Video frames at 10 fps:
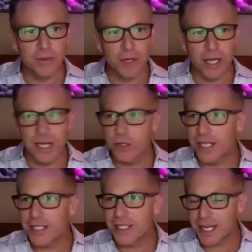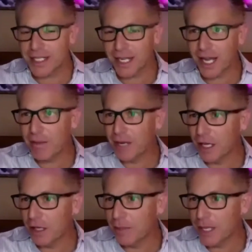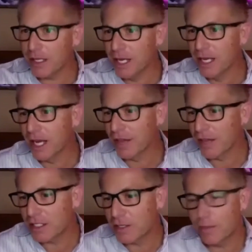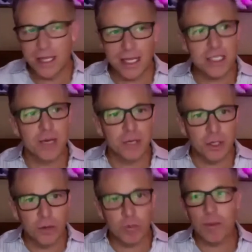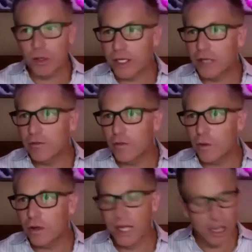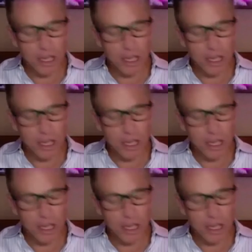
Okay, so that's the common element, and that, to me, that's something you're probably looking for.